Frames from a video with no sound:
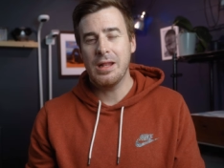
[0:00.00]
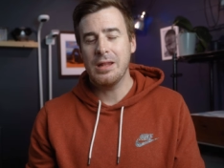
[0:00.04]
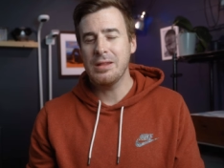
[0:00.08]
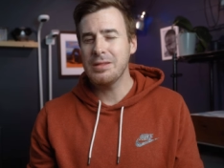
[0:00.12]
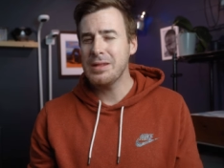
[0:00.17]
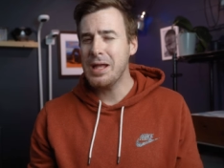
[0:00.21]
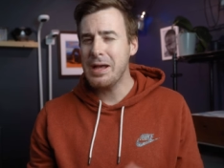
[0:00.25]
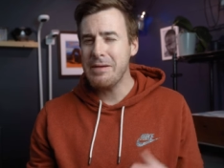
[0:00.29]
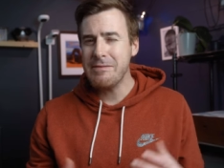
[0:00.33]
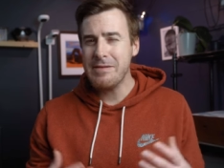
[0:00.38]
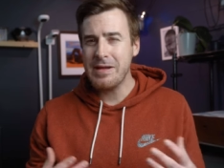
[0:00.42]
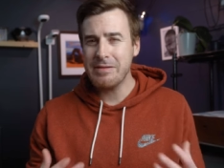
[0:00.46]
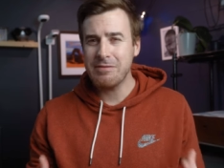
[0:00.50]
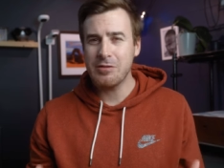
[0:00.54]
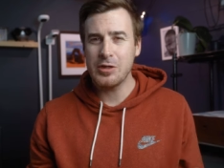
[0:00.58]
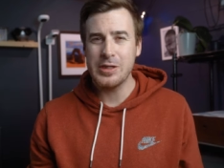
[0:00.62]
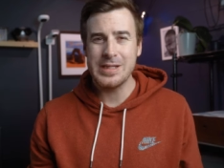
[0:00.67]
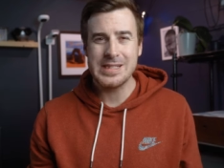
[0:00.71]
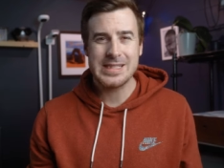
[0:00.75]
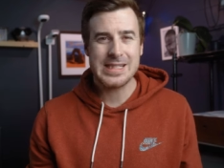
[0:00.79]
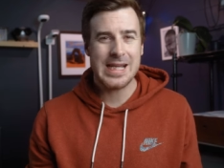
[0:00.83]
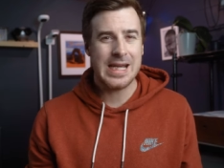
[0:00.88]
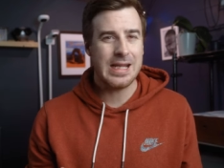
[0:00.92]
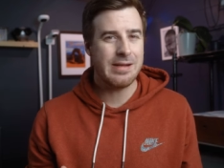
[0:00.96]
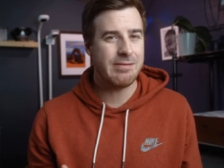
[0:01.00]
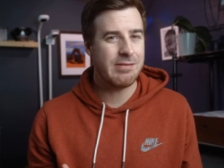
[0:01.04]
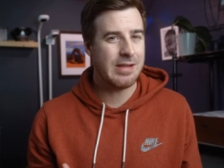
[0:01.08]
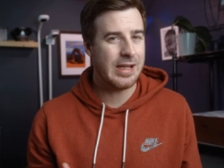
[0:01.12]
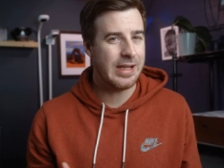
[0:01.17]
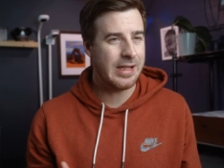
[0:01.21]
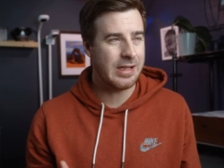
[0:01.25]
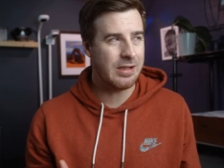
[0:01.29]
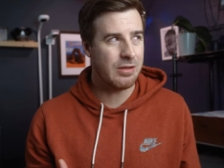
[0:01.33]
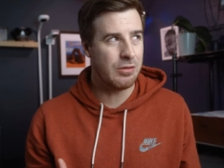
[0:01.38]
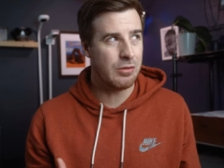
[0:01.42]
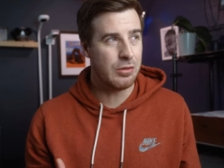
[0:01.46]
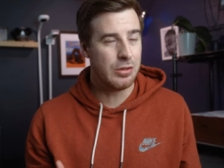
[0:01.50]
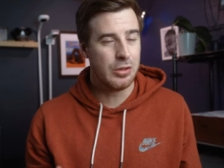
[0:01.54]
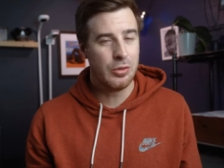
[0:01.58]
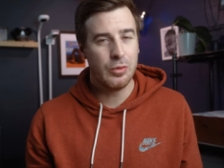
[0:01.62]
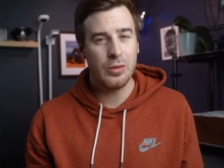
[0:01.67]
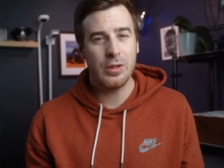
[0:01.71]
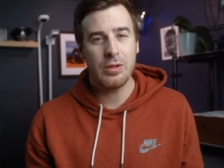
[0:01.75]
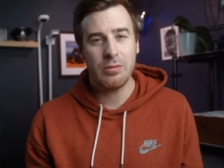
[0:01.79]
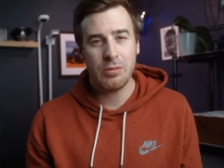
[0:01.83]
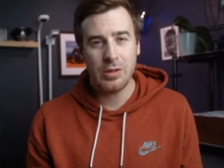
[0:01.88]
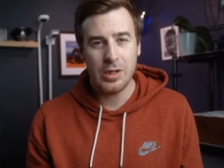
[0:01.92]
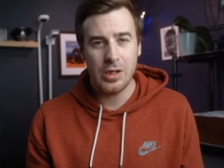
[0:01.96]
Lovevery is kind of like
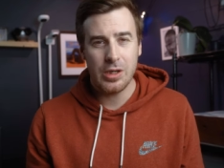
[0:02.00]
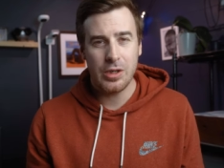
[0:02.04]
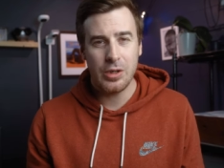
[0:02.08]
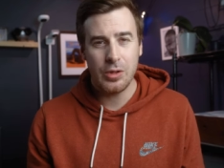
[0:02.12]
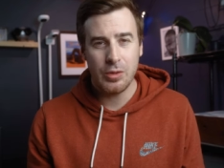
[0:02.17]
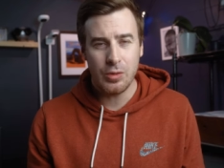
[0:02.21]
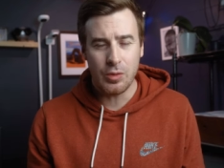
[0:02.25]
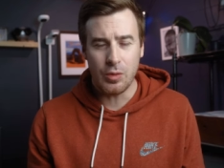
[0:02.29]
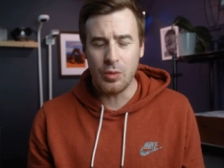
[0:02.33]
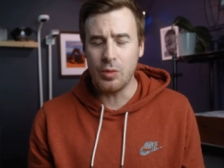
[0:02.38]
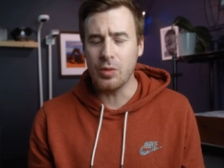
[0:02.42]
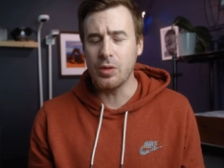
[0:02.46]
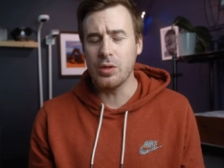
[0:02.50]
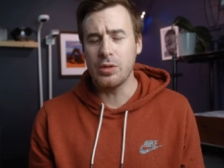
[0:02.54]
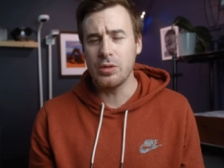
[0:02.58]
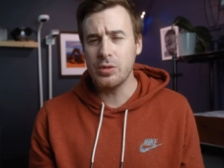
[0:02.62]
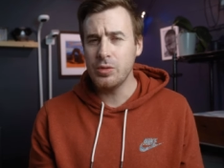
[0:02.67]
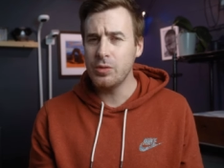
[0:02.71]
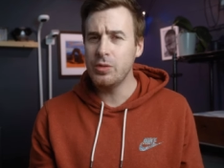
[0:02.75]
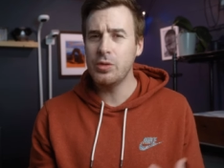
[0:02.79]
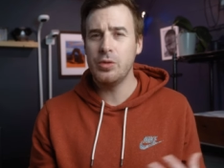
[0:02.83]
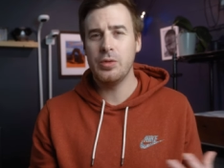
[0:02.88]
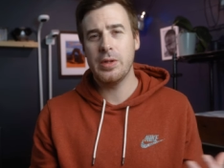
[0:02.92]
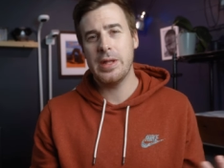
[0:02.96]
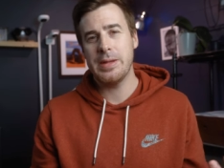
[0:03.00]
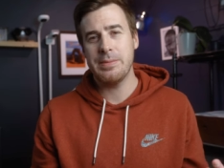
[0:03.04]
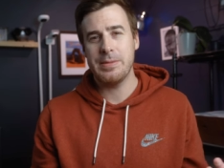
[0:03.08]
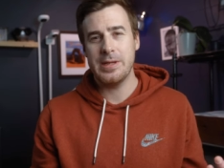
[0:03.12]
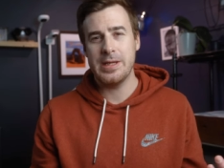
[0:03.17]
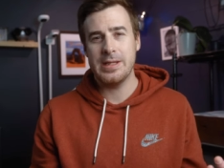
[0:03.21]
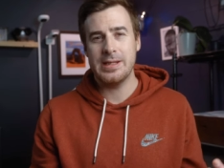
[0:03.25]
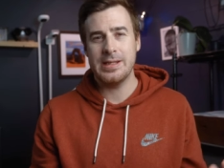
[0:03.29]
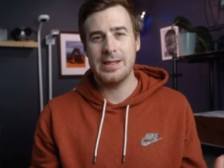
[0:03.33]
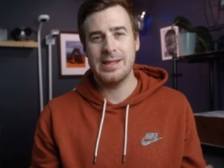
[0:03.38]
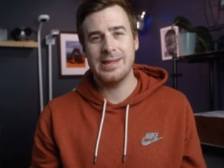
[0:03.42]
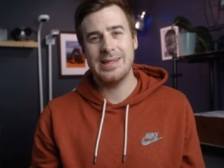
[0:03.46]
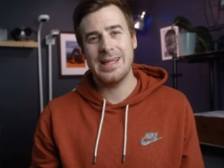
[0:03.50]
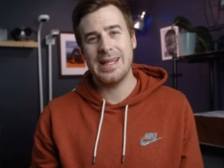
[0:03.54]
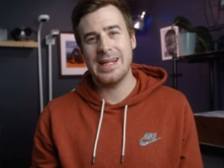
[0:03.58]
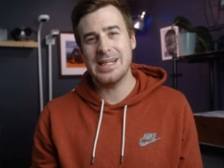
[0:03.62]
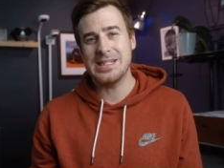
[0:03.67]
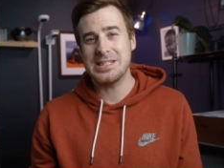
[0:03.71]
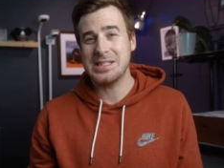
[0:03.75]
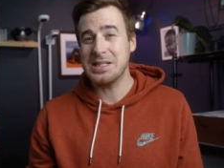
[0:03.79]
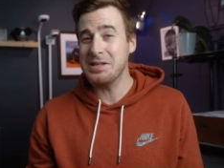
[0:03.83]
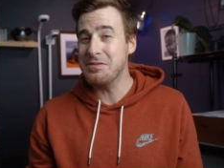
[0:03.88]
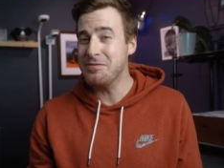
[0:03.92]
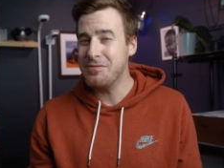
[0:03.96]
Lululemon or Lululemon in that
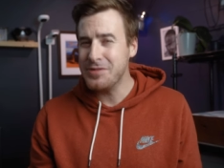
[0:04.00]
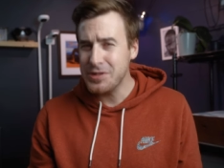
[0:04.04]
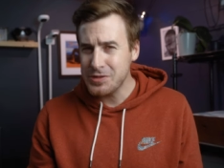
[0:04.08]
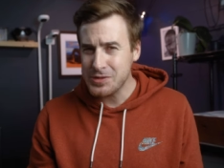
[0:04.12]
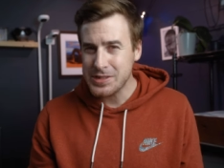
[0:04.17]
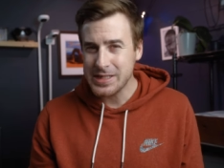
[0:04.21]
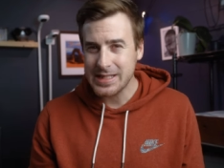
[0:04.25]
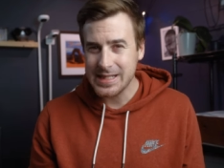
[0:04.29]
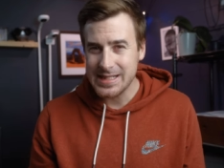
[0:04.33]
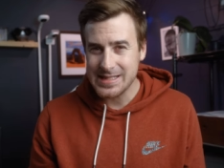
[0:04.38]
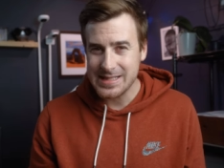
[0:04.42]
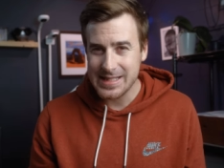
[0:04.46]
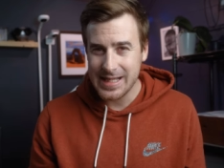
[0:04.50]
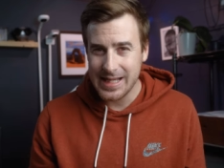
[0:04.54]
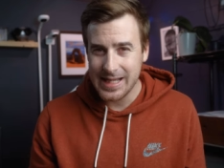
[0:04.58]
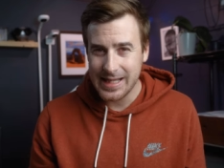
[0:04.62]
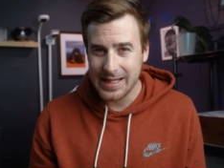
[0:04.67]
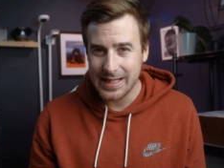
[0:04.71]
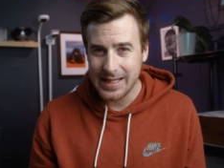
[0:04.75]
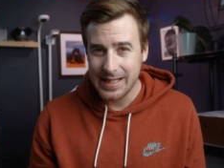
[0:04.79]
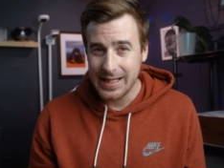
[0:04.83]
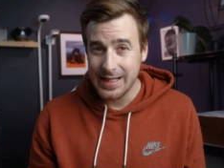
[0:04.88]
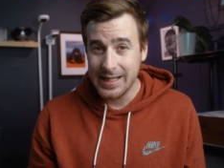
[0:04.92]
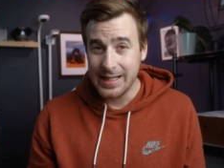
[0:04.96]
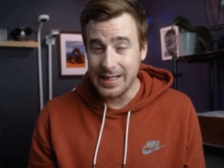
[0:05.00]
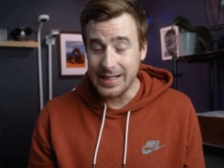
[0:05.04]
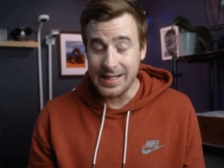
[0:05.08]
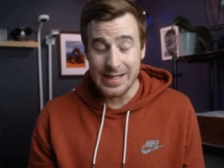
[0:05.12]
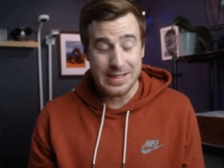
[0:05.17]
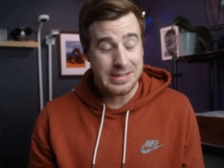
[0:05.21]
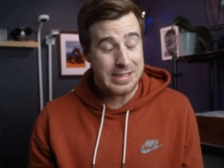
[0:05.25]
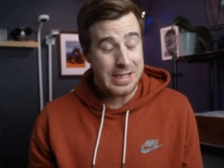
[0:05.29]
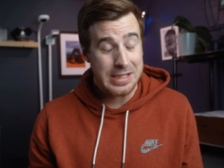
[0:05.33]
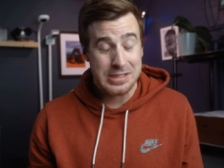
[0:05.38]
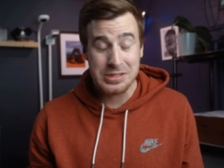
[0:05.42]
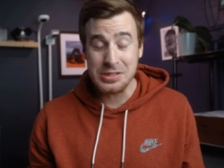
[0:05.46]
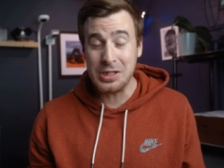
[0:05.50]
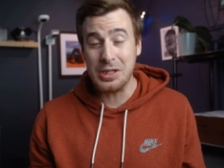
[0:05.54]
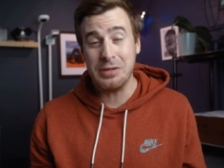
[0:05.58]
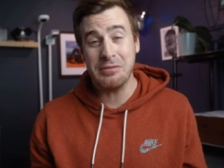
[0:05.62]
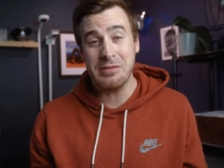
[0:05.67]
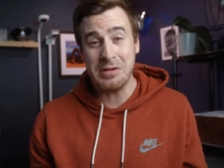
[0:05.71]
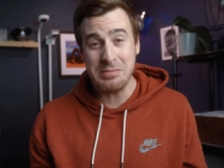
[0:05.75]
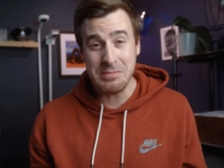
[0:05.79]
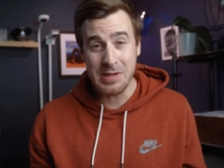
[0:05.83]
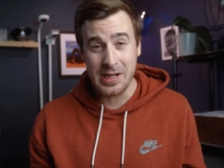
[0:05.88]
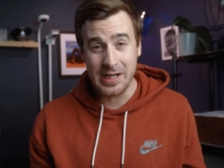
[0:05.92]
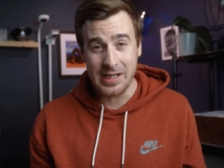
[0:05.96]
it's confusing to say and it takes all
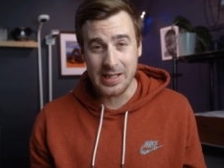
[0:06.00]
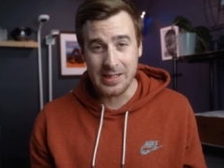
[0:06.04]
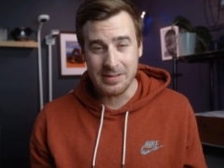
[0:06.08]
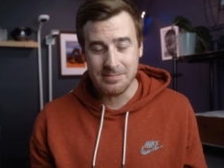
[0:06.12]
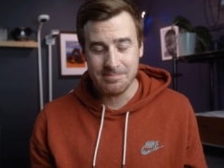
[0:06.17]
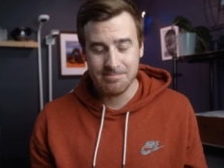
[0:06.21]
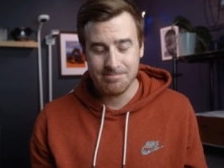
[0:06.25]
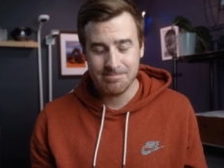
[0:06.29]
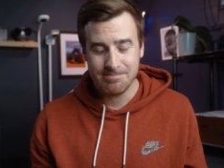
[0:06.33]
of your money.